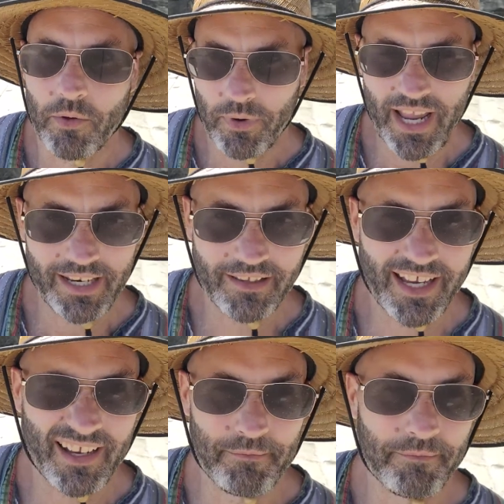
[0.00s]
we had
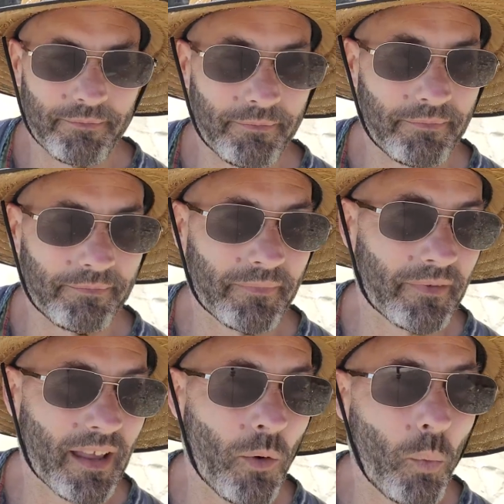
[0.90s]
like
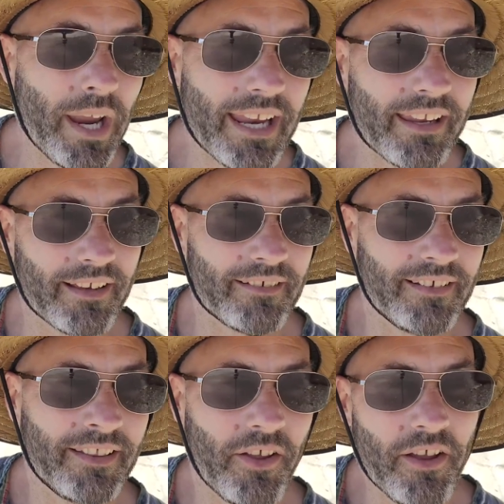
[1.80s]
a week
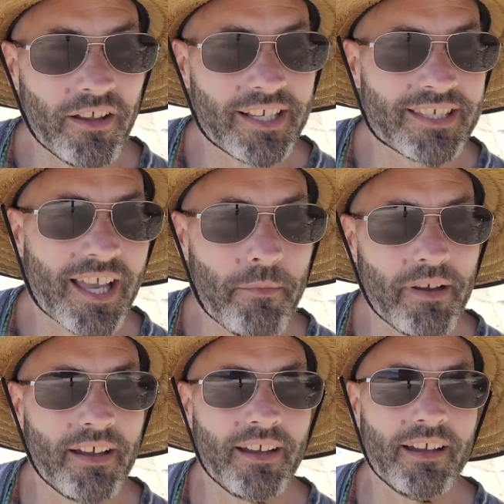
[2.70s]
in the early
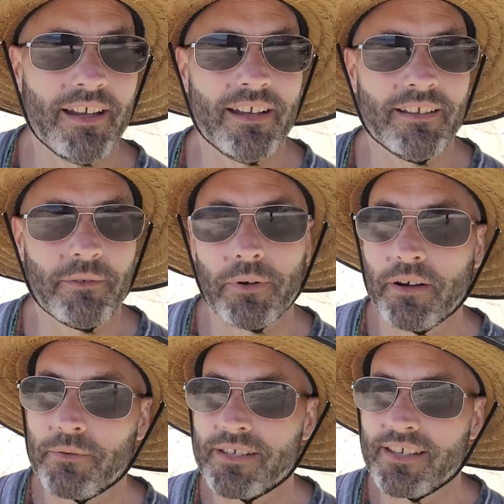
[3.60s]
summer
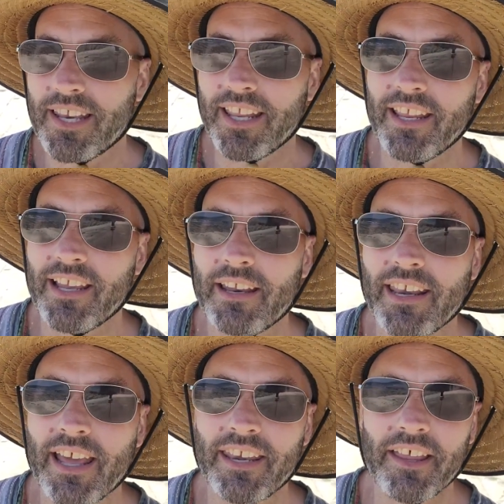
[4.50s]
where it was sunny,
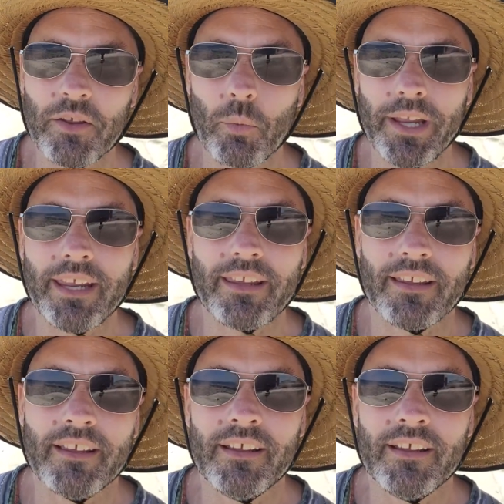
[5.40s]
and another week